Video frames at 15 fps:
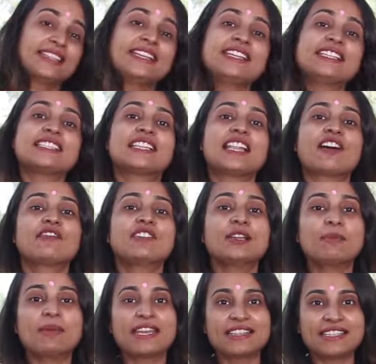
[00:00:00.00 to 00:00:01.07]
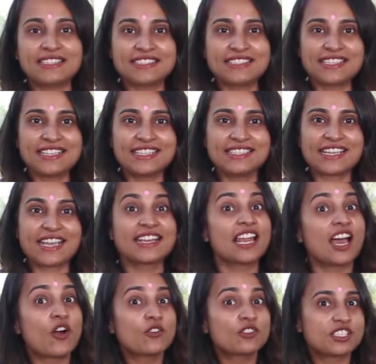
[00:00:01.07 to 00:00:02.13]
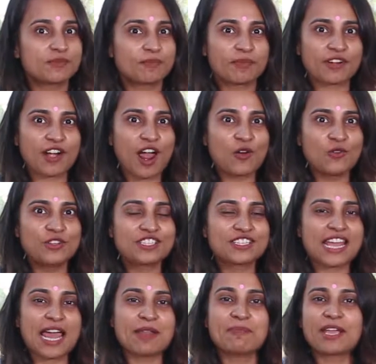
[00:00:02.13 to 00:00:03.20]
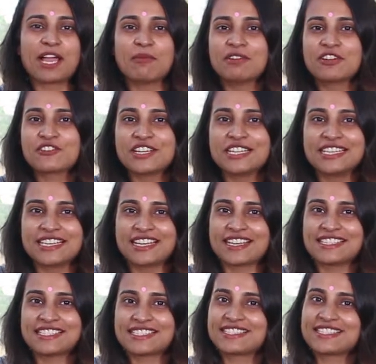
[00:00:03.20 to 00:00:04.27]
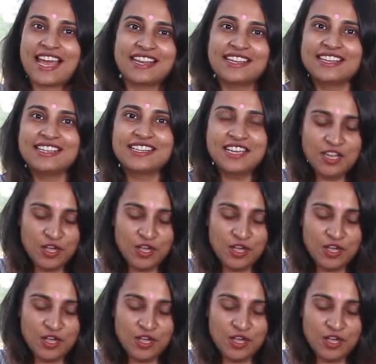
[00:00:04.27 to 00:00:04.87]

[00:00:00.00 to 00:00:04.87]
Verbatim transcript: these lovely methi seeds can now sprout and become a really nice salad.